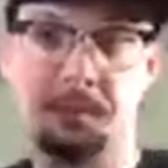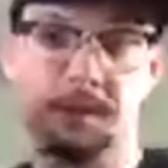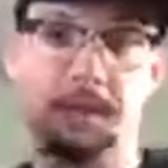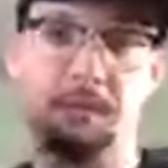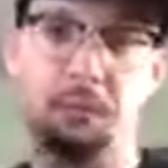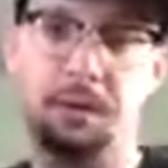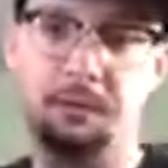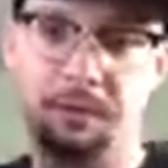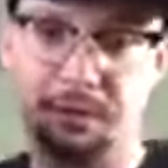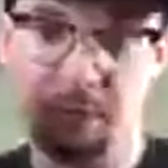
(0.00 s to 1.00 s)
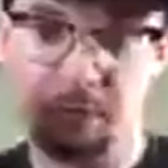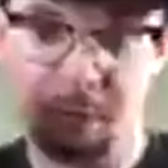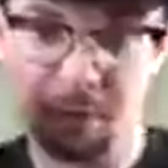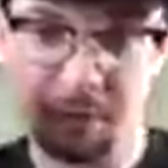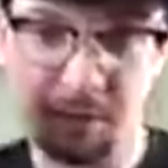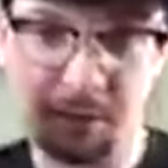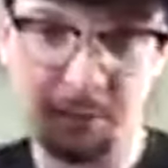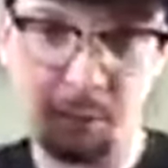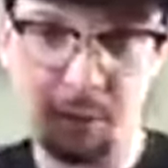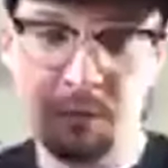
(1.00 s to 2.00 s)
but didn't have the Waverleys on it or anything. They
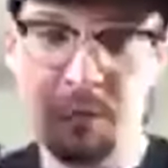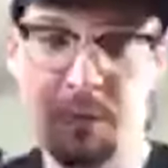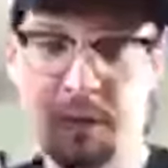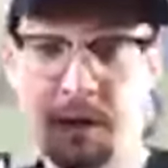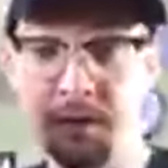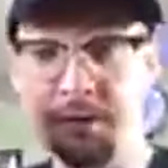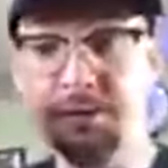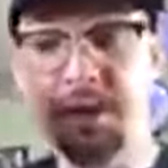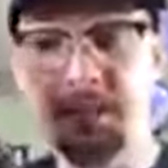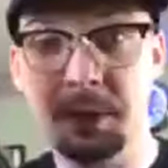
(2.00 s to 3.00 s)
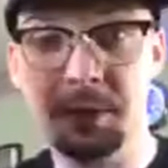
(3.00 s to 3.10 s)
were Tom